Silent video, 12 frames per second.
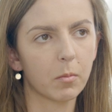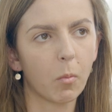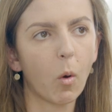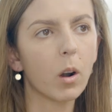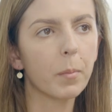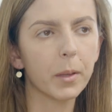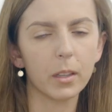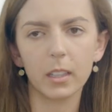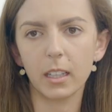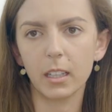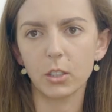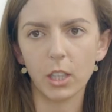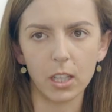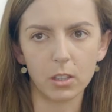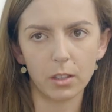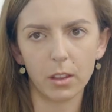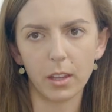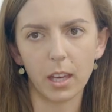more ability to change
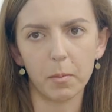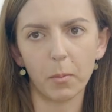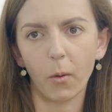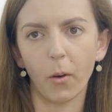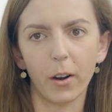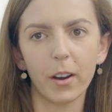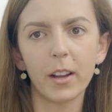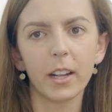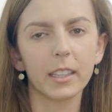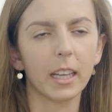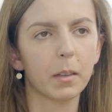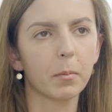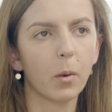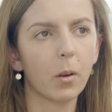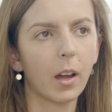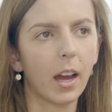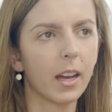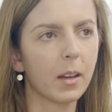the theme or like
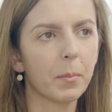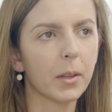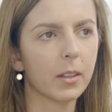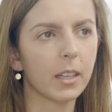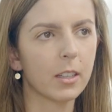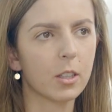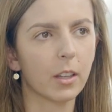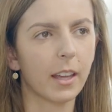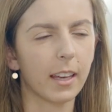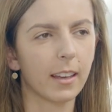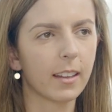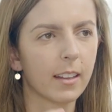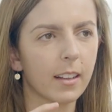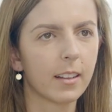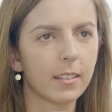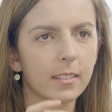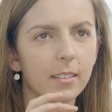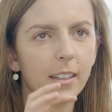ability to like,
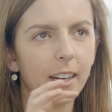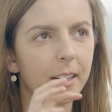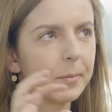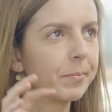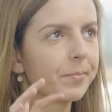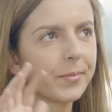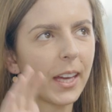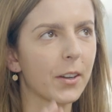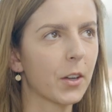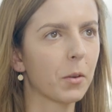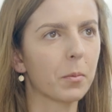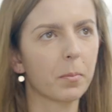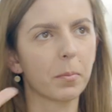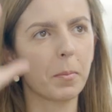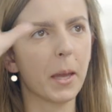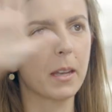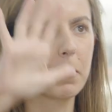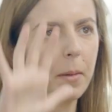
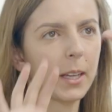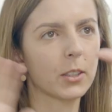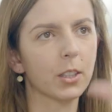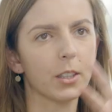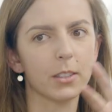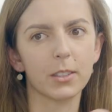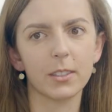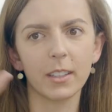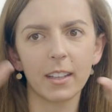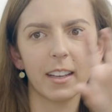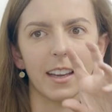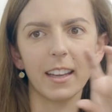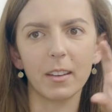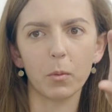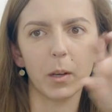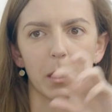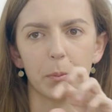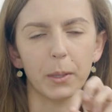pin pictures in
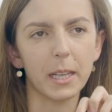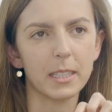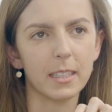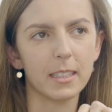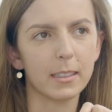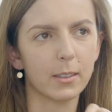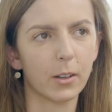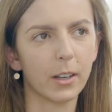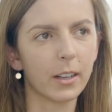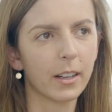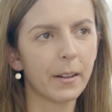weird places or